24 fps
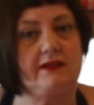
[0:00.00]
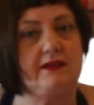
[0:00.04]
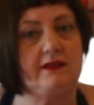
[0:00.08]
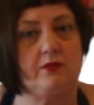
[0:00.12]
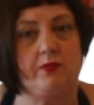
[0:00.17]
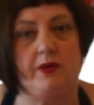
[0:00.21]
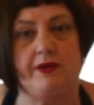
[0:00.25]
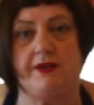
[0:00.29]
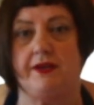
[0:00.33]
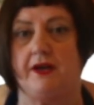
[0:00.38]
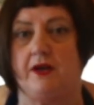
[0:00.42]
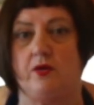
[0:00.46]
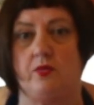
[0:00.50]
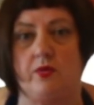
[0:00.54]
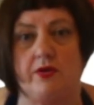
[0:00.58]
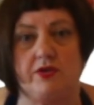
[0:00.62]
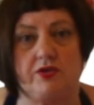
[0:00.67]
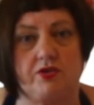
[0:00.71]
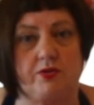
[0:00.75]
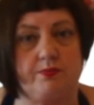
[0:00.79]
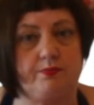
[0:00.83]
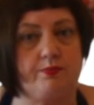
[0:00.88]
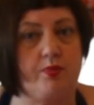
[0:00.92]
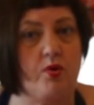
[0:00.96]
Whether I want
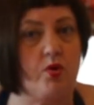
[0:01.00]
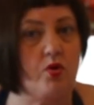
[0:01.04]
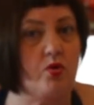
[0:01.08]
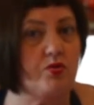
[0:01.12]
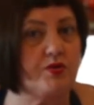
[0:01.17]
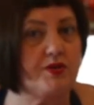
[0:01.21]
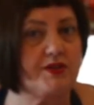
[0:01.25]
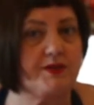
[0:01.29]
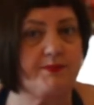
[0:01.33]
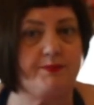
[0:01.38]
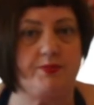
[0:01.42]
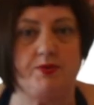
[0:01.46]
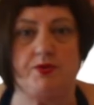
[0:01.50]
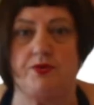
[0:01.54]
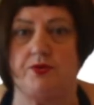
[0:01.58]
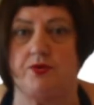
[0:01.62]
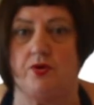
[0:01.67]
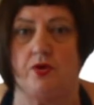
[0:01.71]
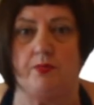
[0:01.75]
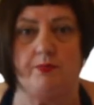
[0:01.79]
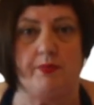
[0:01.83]
to pour or spoon or